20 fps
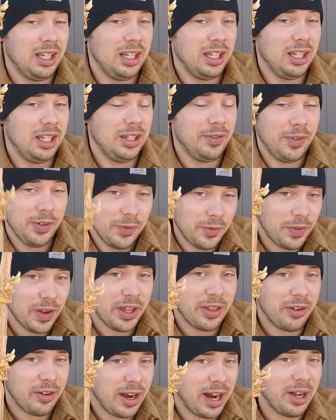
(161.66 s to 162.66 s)
If you
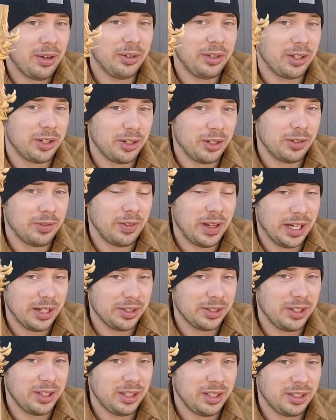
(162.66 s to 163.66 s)
feather out your fire
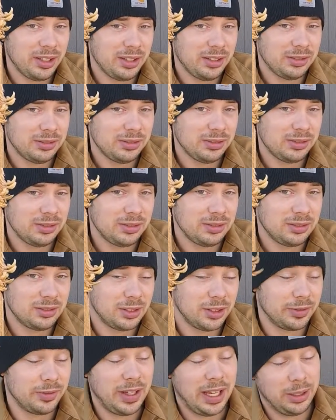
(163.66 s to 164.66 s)
stick
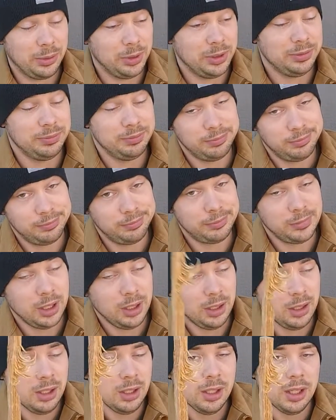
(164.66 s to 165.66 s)
or Fatwood,
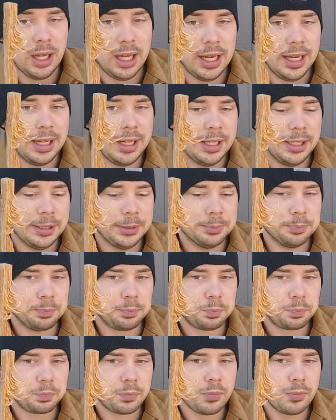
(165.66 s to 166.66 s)
um,
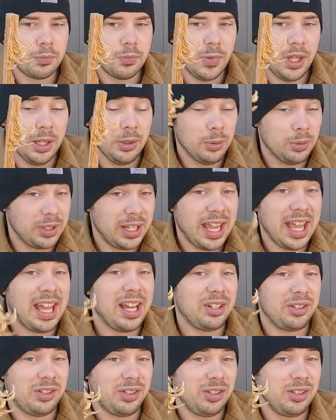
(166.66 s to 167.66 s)
it'll
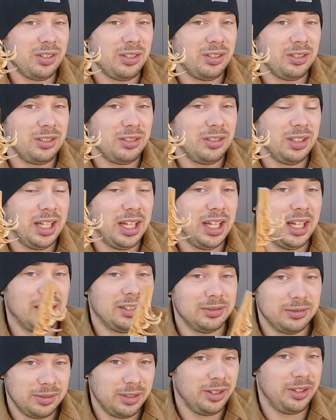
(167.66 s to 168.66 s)
catch Uh,
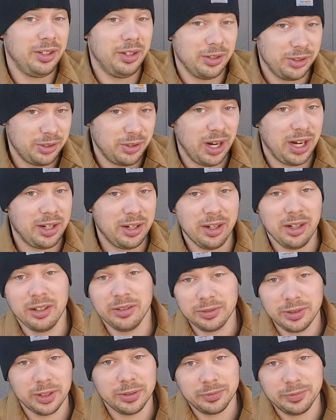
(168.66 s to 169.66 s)
your striker
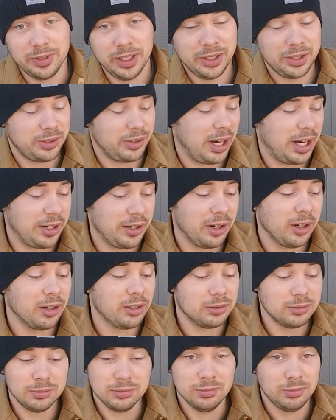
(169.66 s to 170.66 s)
for flint striker,
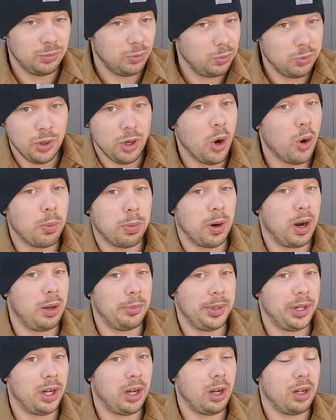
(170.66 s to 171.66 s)
no problem
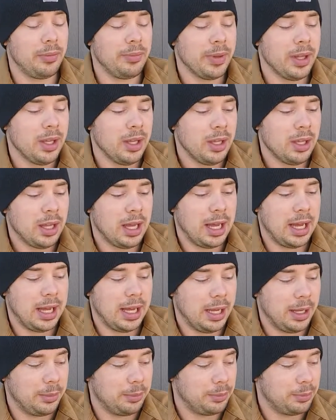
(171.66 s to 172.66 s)
at all.
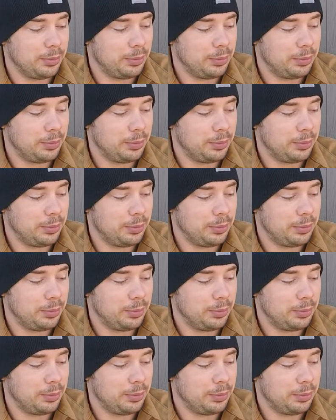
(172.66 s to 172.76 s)
Um,